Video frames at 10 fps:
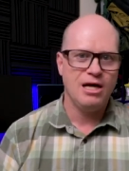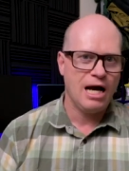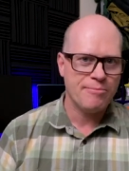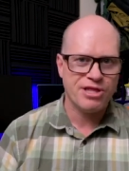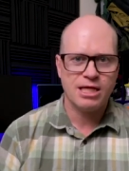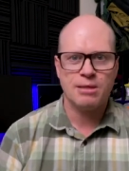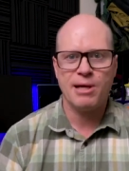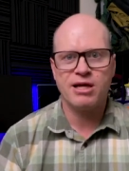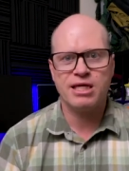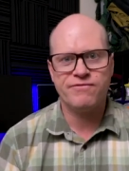I'm thinking
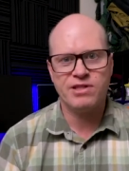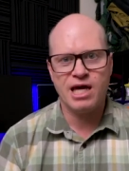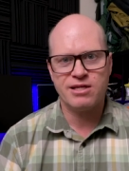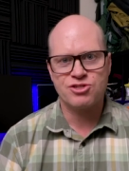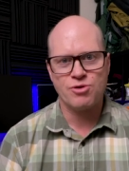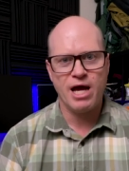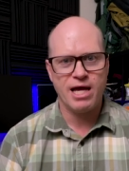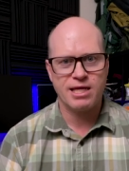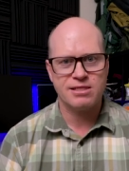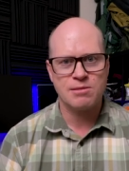about giving that a
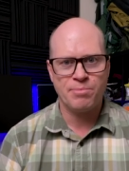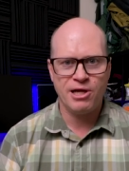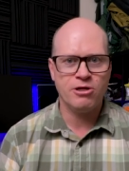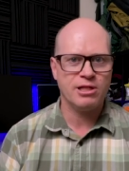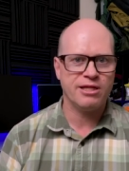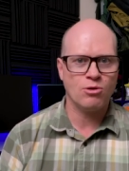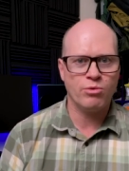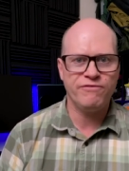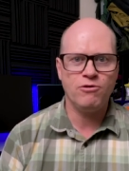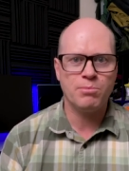try because apparently the
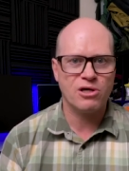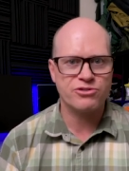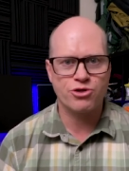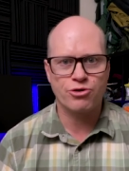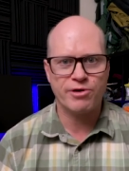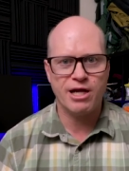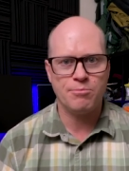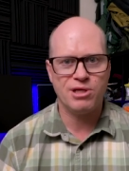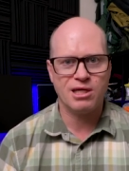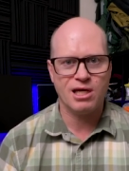wiffle balls are great
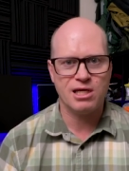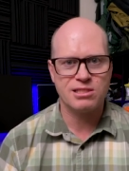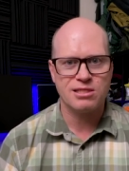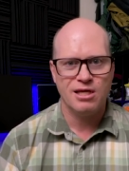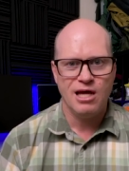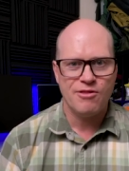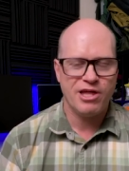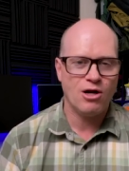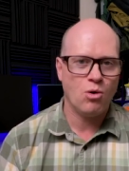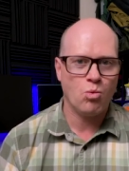because
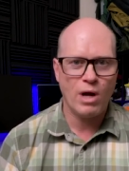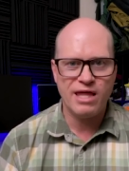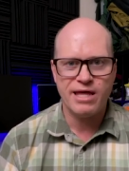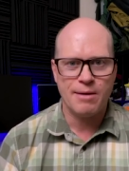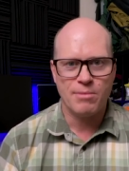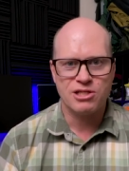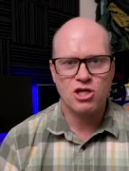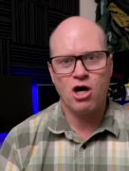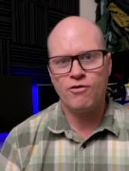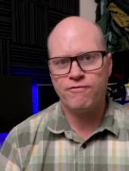they don't weigh that much.
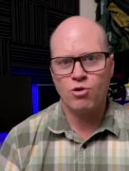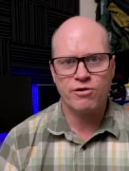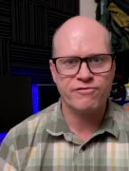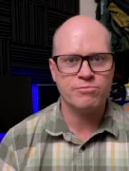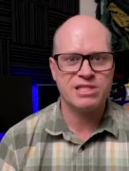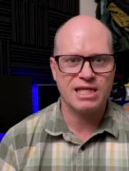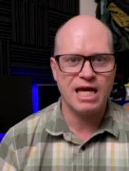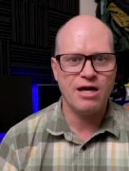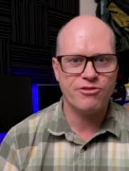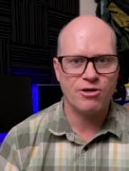All four of them
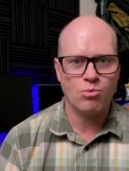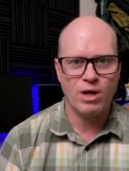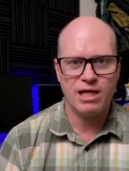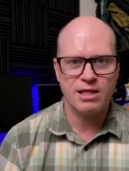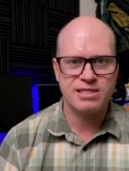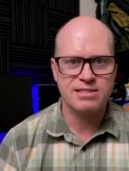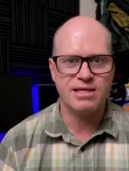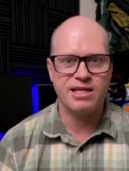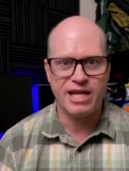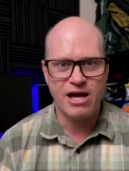together weigh less
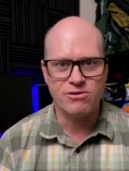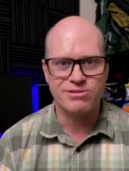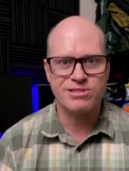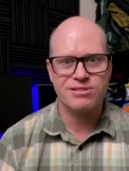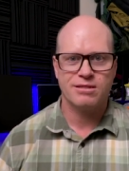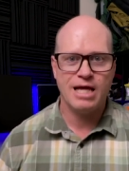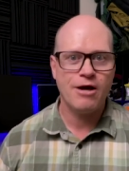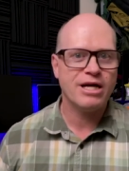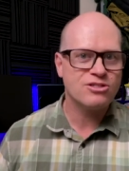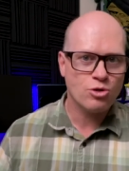than an ounce.
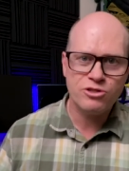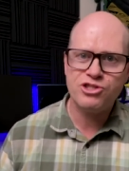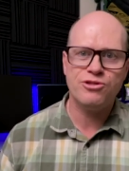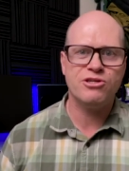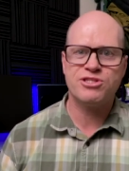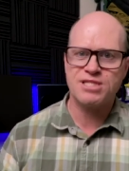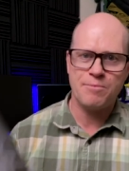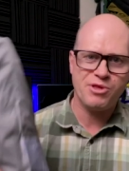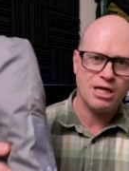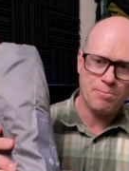Now, I told you there's
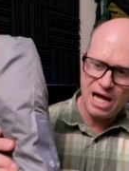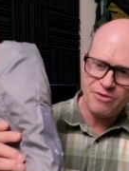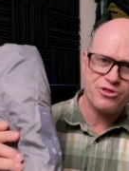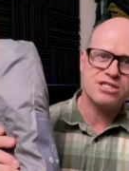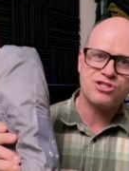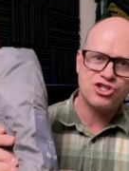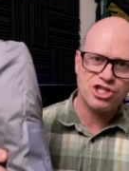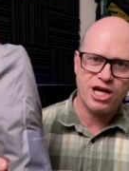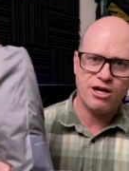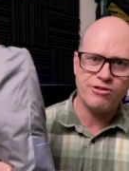something about this
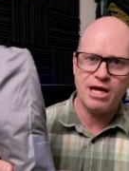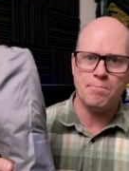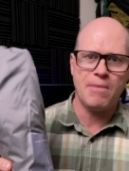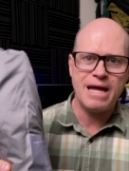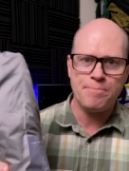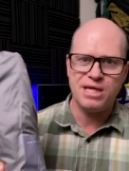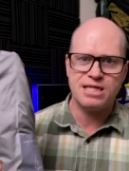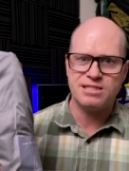chair that might be a